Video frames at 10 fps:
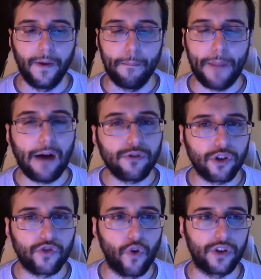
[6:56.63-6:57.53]

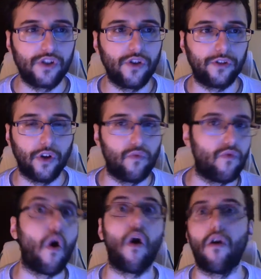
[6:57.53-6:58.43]
Bowser's voice is not the
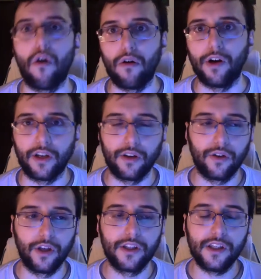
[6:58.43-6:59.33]
roar.
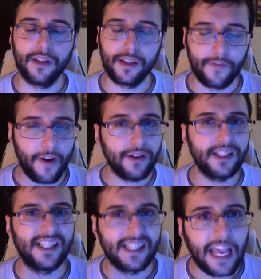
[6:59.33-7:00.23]
It's a very
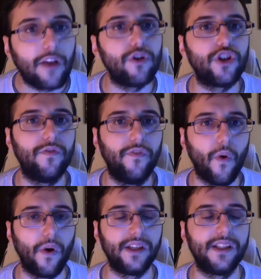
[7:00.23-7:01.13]
distinguished
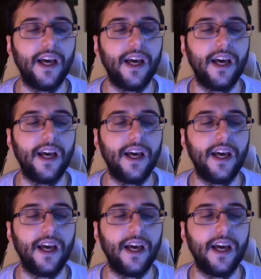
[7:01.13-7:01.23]
voice